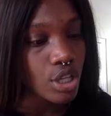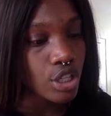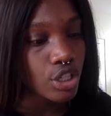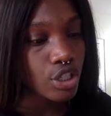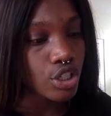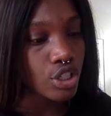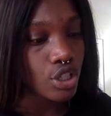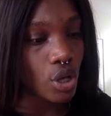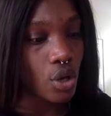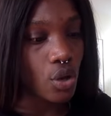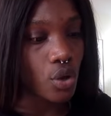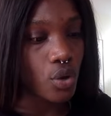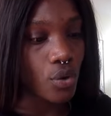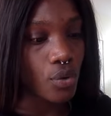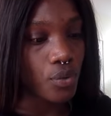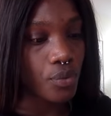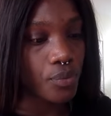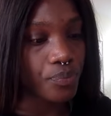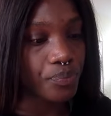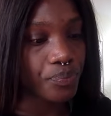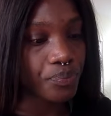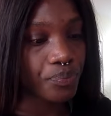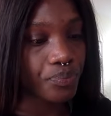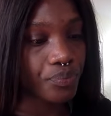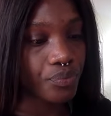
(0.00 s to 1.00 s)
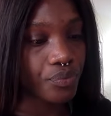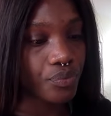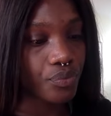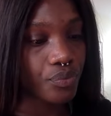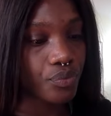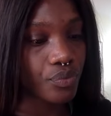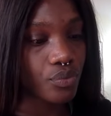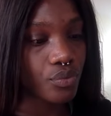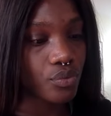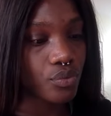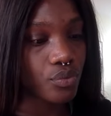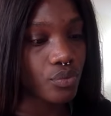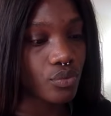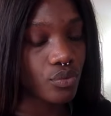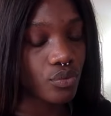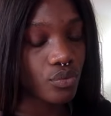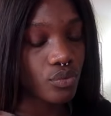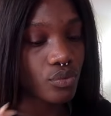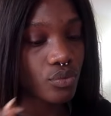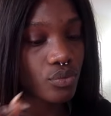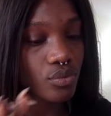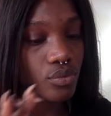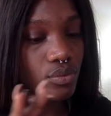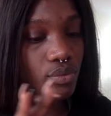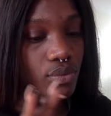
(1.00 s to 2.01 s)
so
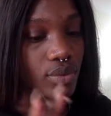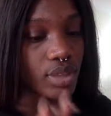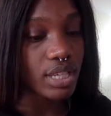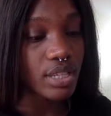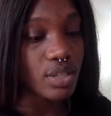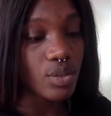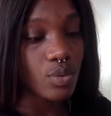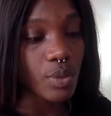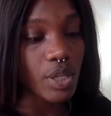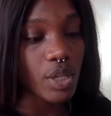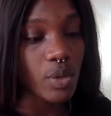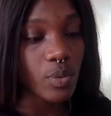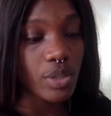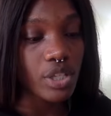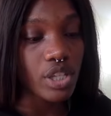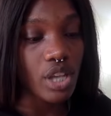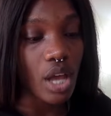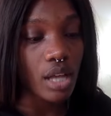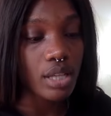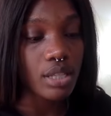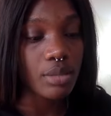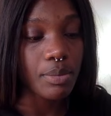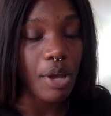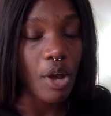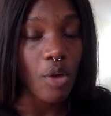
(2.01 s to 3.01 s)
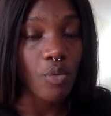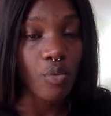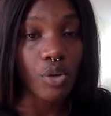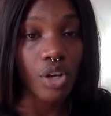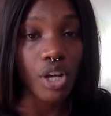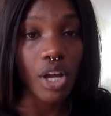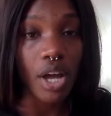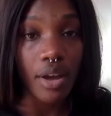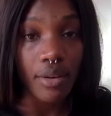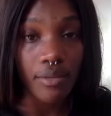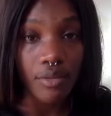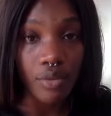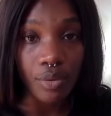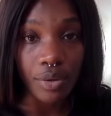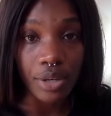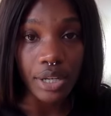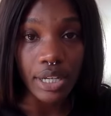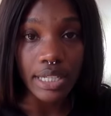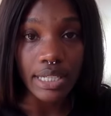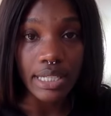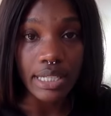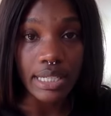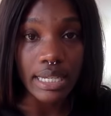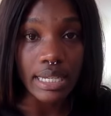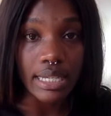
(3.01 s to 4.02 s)
this week we talked about
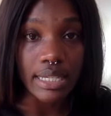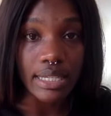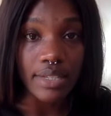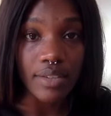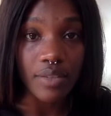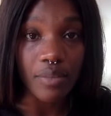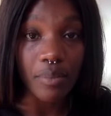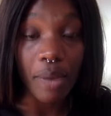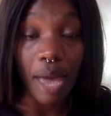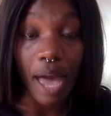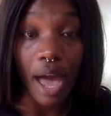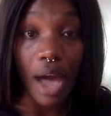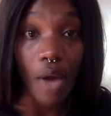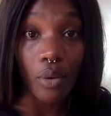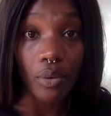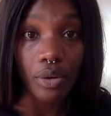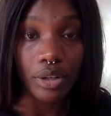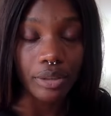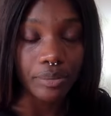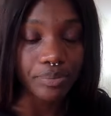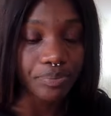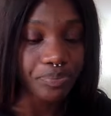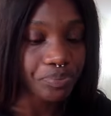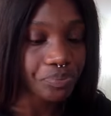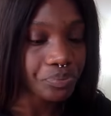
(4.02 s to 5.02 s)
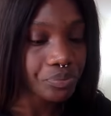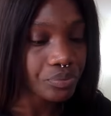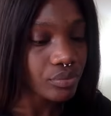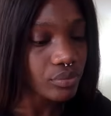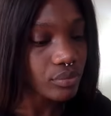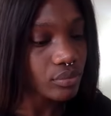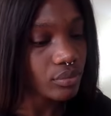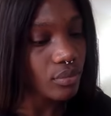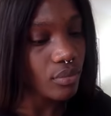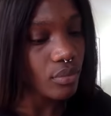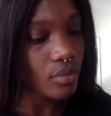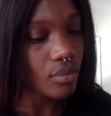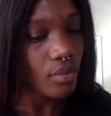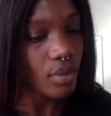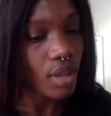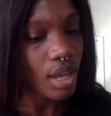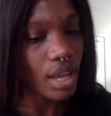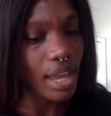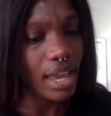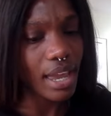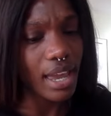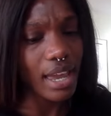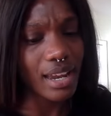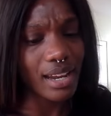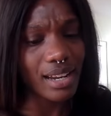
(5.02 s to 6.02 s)
recovering a sense of power.
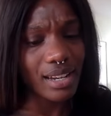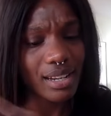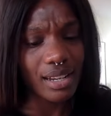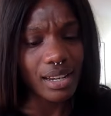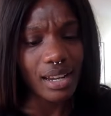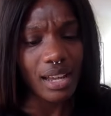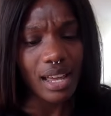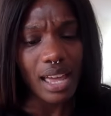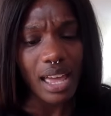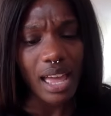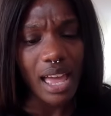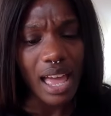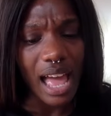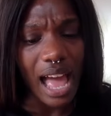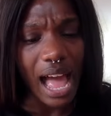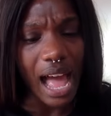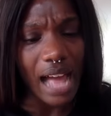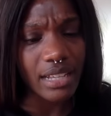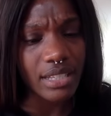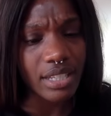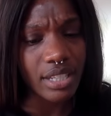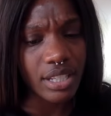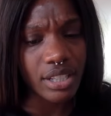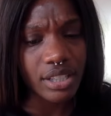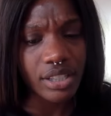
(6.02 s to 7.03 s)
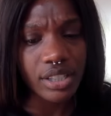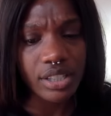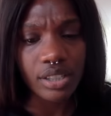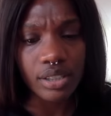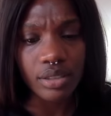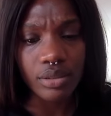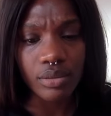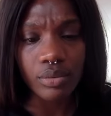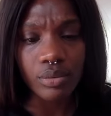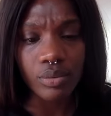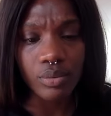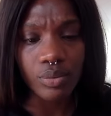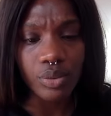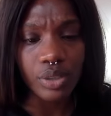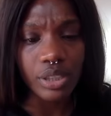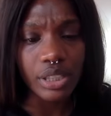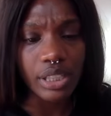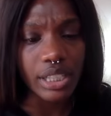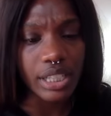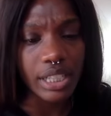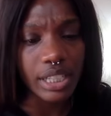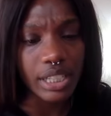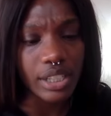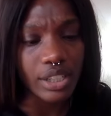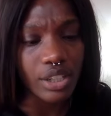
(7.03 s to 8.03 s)
And I took
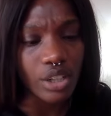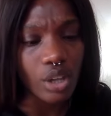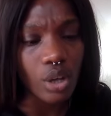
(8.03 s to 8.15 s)
really good